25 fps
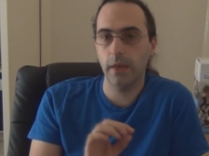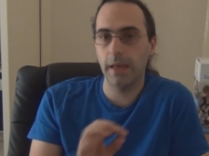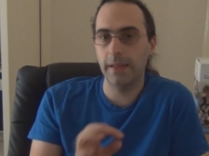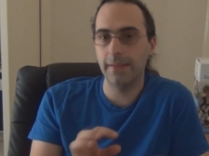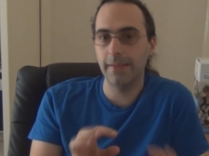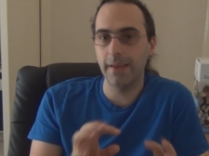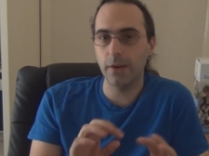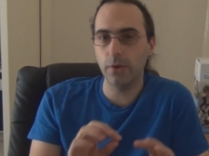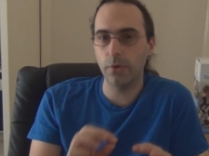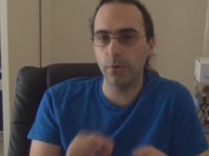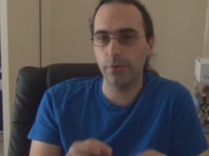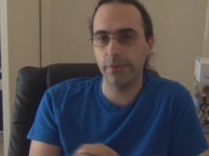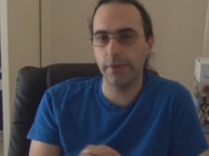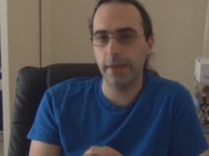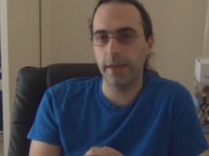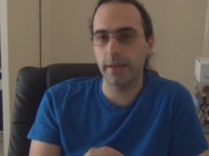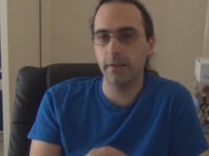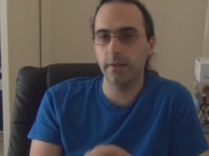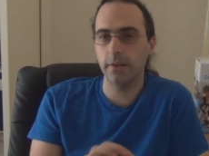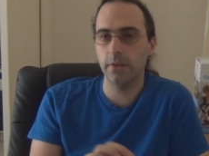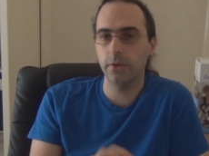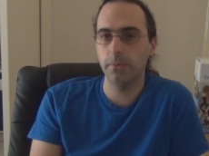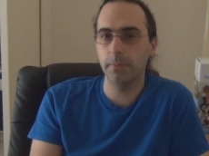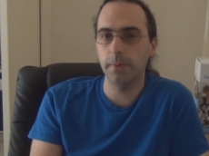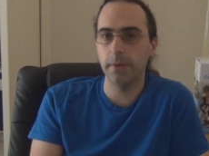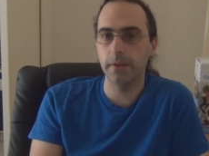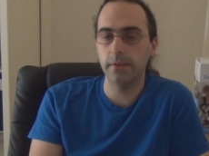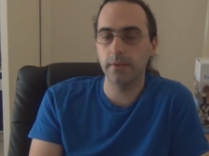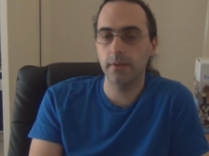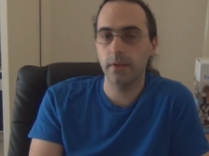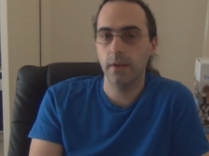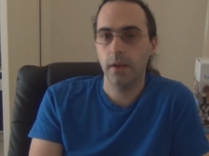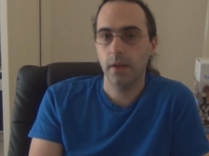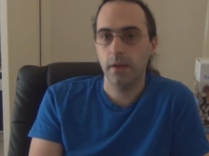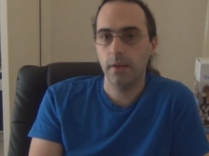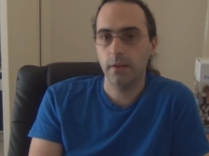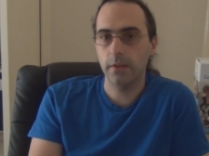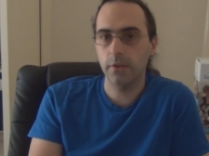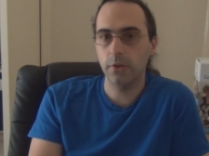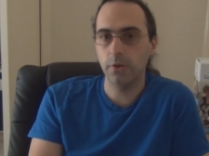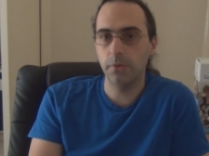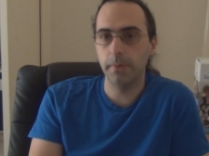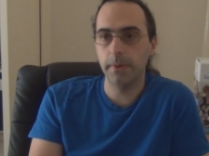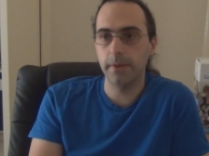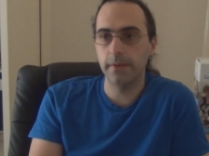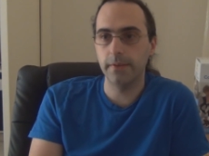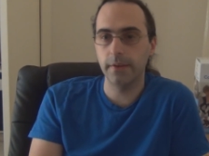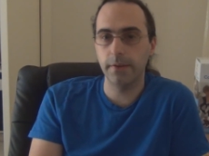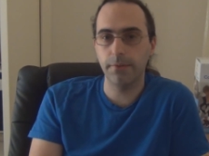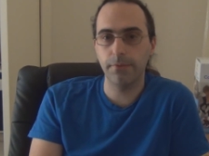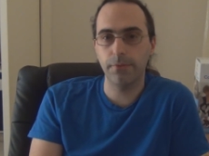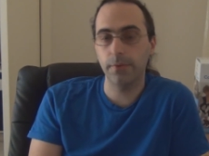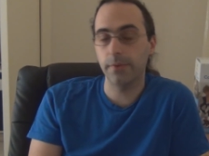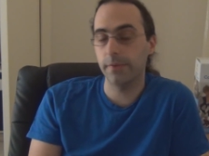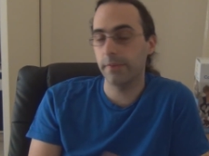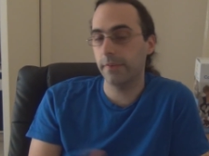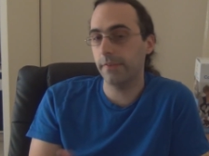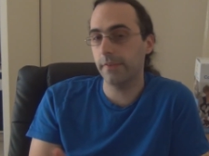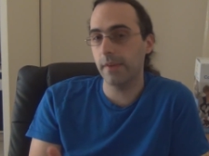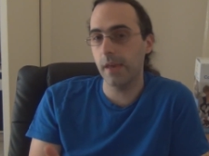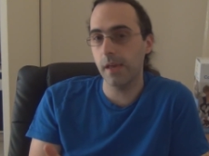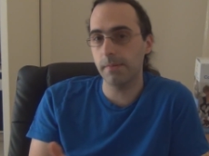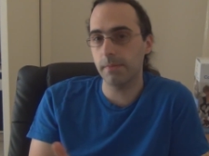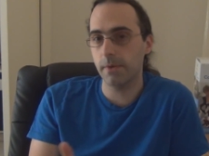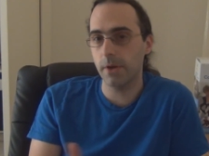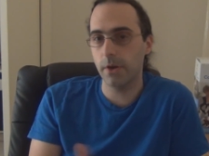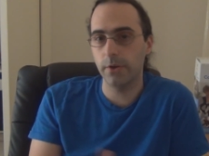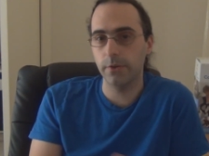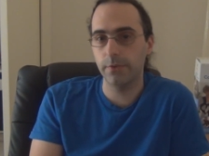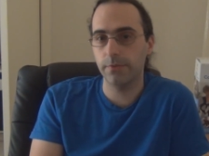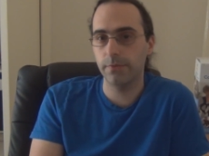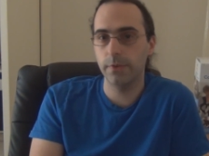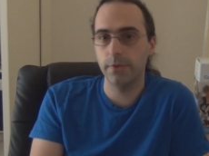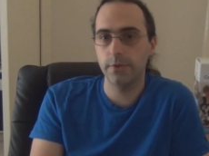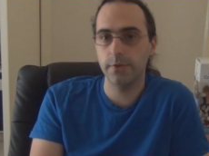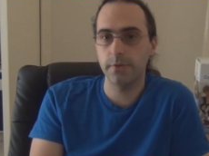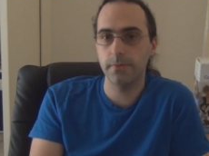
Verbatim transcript: and they all sound a little bit, a little bit different. The same goes for